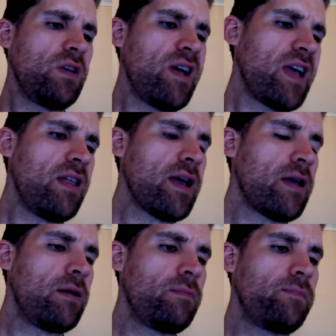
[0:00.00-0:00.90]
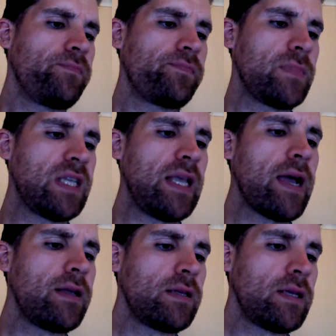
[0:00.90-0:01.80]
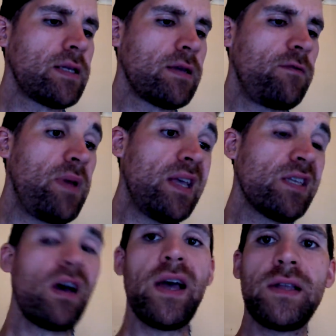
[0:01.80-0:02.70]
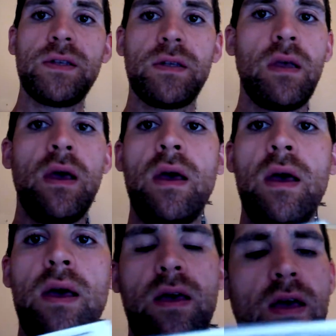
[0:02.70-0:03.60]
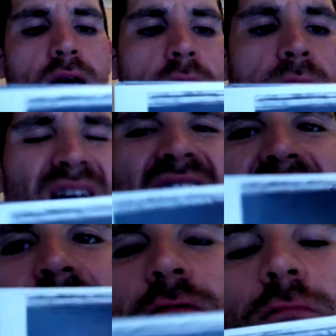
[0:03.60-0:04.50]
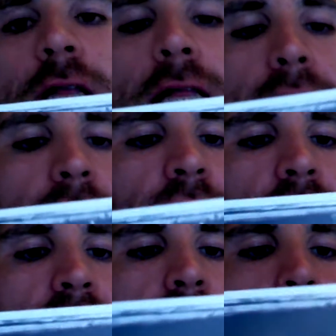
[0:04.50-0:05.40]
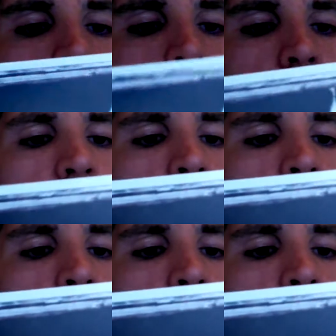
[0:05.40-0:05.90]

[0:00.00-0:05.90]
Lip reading: so I get like a second disc of B-sides. I haven't really given this like a huge